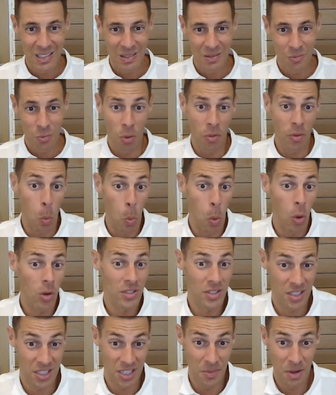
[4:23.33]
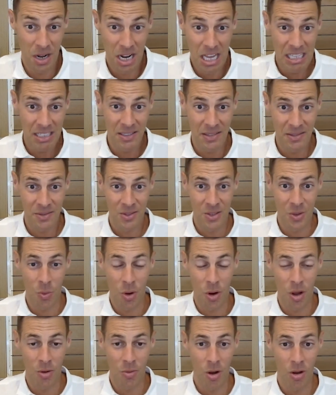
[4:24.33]
was similar to
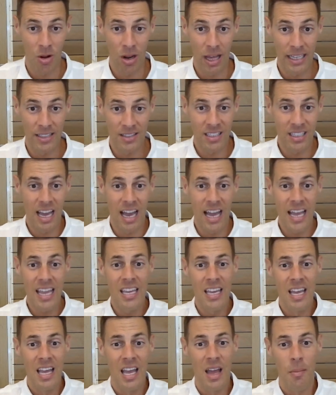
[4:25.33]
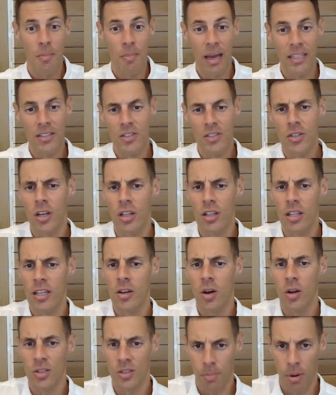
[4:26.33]
what I roll out today, but certainly
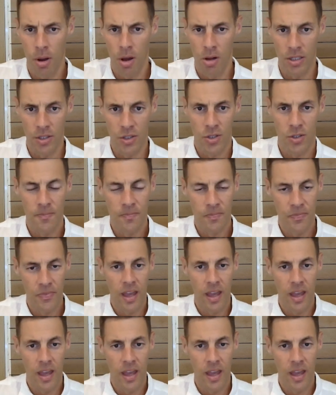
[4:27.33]
not as polished.